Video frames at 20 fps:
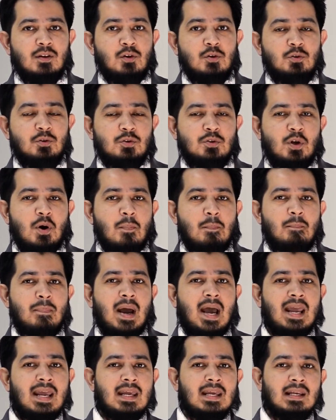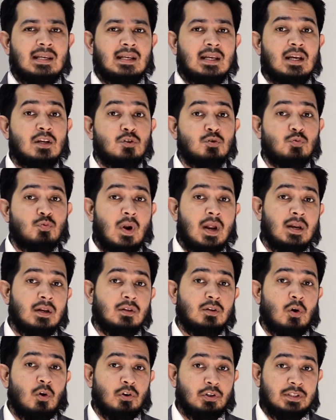who's not paying his
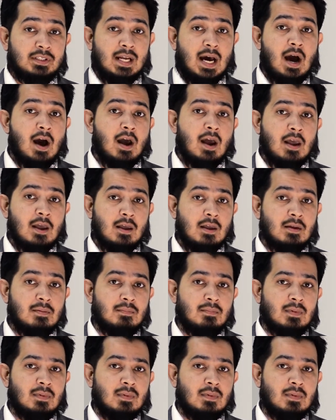rent on time